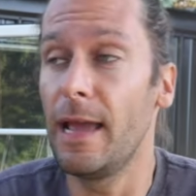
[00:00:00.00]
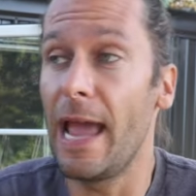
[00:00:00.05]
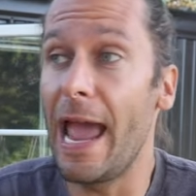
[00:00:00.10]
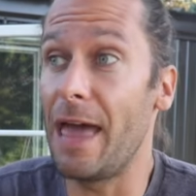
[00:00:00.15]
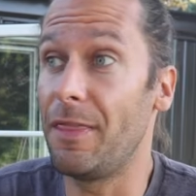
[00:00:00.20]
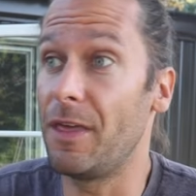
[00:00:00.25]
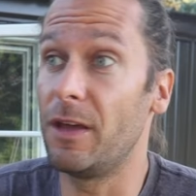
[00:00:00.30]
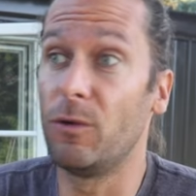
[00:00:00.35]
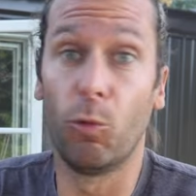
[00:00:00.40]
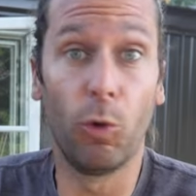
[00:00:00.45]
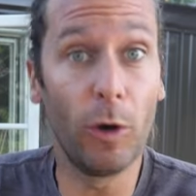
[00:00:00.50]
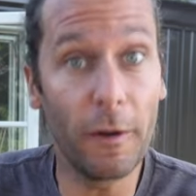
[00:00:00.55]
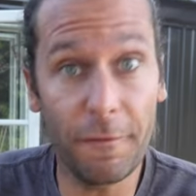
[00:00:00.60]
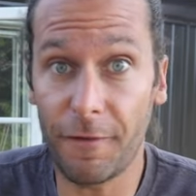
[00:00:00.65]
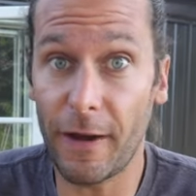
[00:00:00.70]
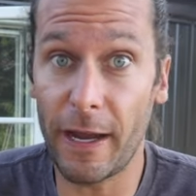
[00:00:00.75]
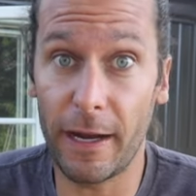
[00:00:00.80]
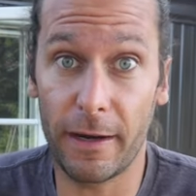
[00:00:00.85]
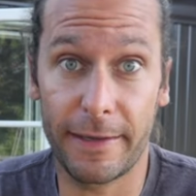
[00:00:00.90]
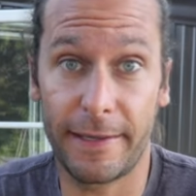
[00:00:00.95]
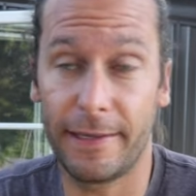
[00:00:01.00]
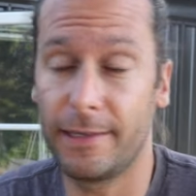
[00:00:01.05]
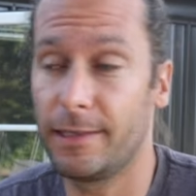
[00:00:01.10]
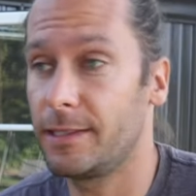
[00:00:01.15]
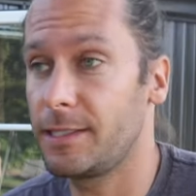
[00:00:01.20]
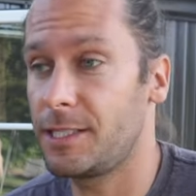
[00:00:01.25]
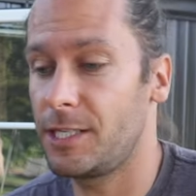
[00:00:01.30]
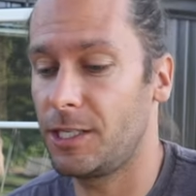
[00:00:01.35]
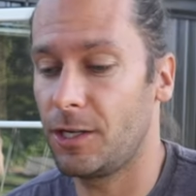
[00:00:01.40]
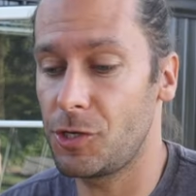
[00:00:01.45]
And then wood fire
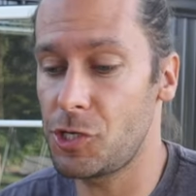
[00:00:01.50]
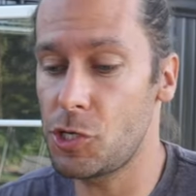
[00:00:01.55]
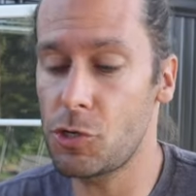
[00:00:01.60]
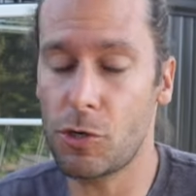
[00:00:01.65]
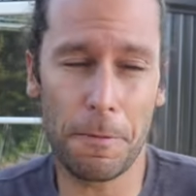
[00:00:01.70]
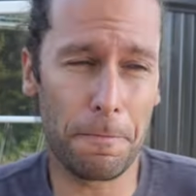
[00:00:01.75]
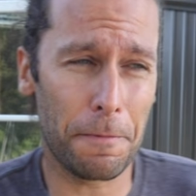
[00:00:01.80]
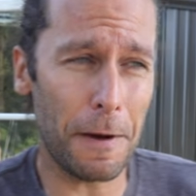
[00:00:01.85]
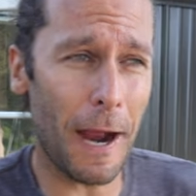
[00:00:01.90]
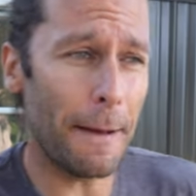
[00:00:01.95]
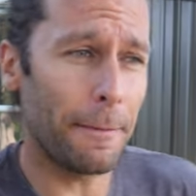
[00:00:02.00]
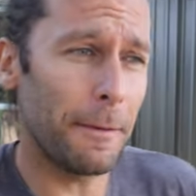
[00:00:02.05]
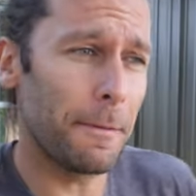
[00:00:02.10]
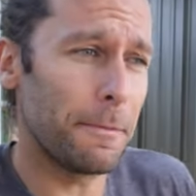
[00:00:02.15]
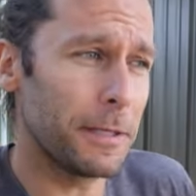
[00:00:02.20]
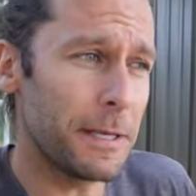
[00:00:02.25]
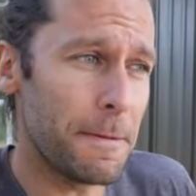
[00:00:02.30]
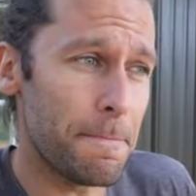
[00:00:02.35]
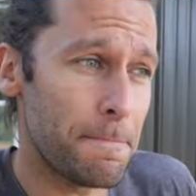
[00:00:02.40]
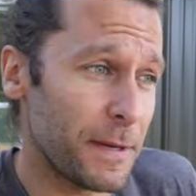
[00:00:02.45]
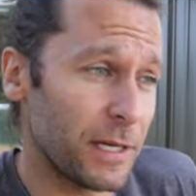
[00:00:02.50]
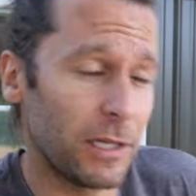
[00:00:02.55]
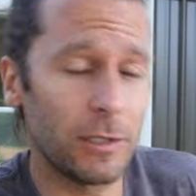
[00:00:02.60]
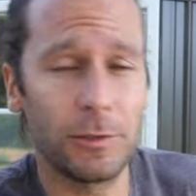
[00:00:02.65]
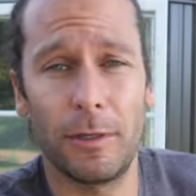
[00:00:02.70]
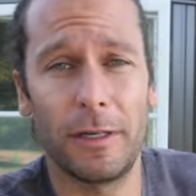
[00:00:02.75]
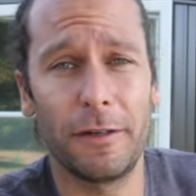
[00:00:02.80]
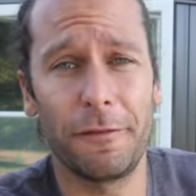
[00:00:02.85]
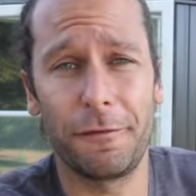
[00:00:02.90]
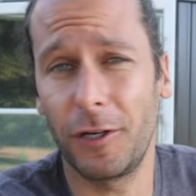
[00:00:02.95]
kilns, you know, you could probably build
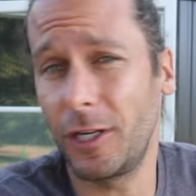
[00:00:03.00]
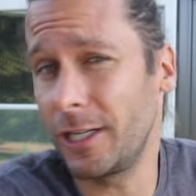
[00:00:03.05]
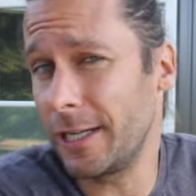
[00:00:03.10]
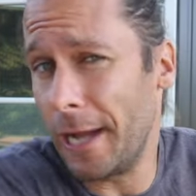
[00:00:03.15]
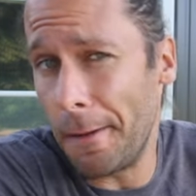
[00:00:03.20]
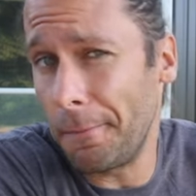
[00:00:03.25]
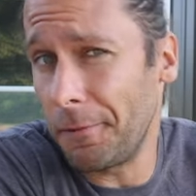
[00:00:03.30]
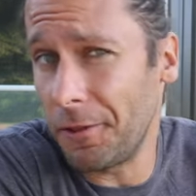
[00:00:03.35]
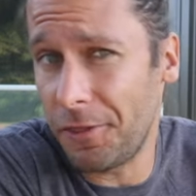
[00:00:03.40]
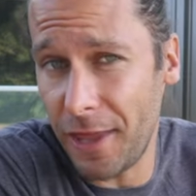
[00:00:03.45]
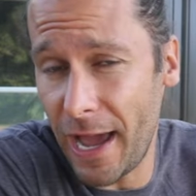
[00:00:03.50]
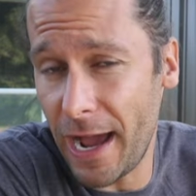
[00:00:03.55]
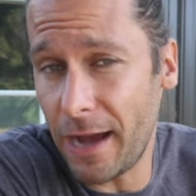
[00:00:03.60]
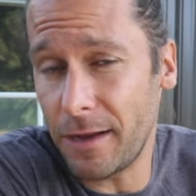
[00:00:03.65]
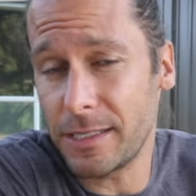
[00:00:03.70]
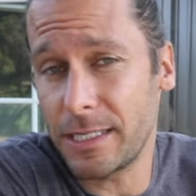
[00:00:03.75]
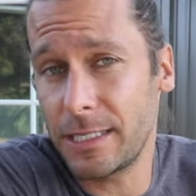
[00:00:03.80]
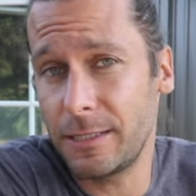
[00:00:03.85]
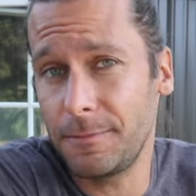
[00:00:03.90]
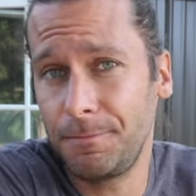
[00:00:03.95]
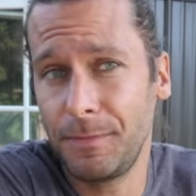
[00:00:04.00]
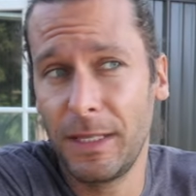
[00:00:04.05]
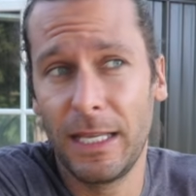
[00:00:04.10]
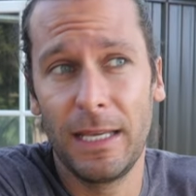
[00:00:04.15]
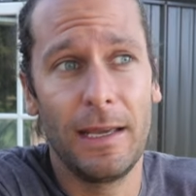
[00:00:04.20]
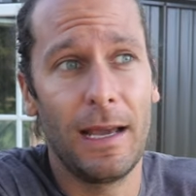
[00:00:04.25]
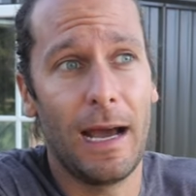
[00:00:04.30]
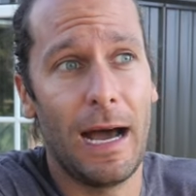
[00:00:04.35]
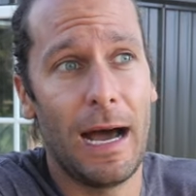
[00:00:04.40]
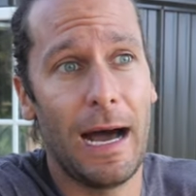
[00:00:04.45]
one for a couple thousand,
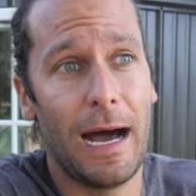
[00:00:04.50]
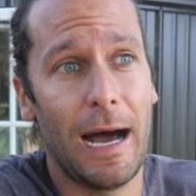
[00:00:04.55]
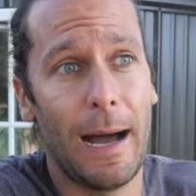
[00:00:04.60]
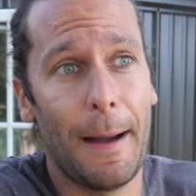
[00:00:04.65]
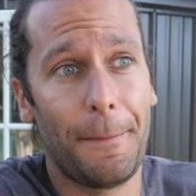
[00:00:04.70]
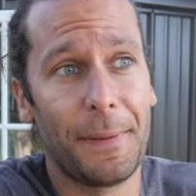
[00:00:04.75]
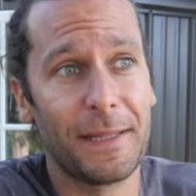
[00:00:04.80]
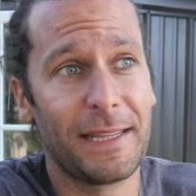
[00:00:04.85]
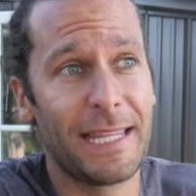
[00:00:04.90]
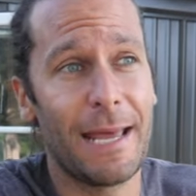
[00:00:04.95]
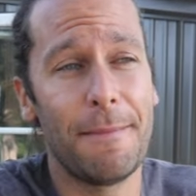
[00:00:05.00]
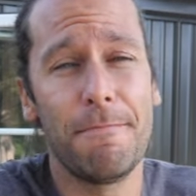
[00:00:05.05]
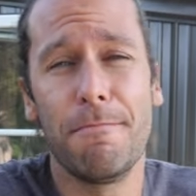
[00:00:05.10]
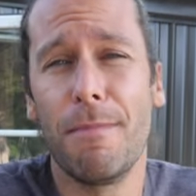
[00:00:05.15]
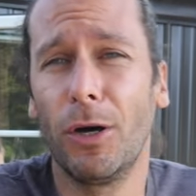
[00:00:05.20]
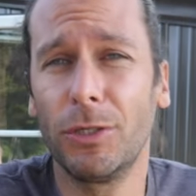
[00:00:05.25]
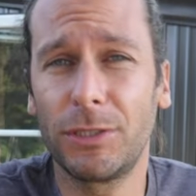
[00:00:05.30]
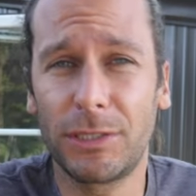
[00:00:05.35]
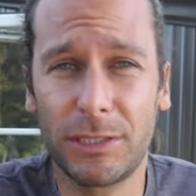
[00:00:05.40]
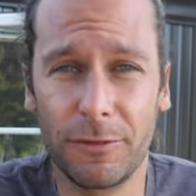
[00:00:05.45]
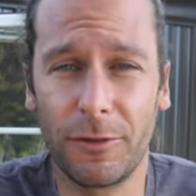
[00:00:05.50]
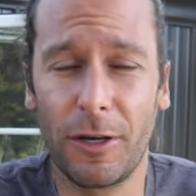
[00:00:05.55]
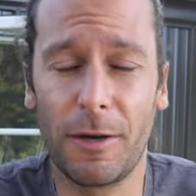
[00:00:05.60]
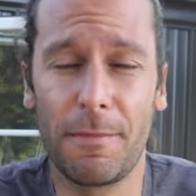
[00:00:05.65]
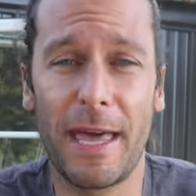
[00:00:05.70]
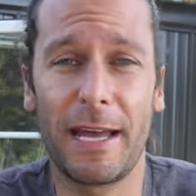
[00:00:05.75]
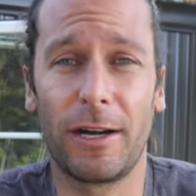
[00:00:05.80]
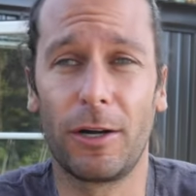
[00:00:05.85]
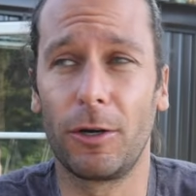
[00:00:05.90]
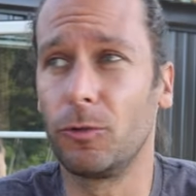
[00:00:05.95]
uh, but then most of
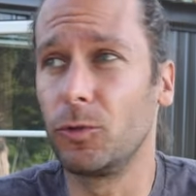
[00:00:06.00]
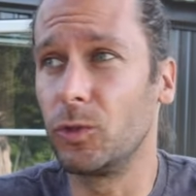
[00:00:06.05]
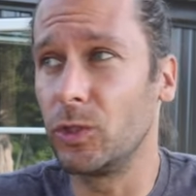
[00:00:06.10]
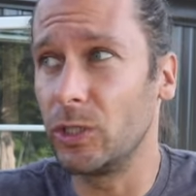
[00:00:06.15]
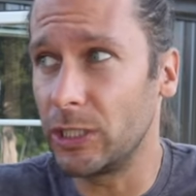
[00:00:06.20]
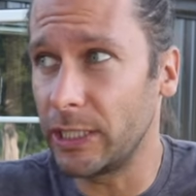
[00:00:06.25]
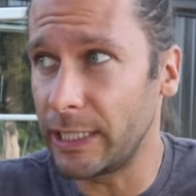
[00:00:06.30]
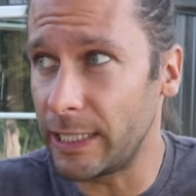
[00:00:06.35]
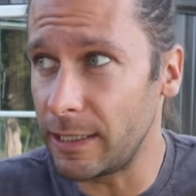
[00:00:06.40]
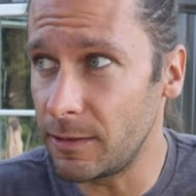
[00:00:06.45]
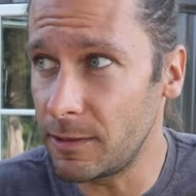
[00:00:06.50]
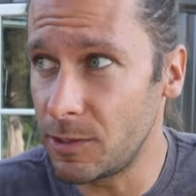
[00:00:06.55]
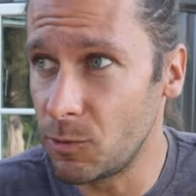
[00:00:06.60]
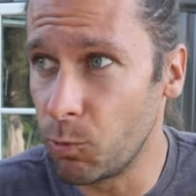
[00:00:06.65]
them that are really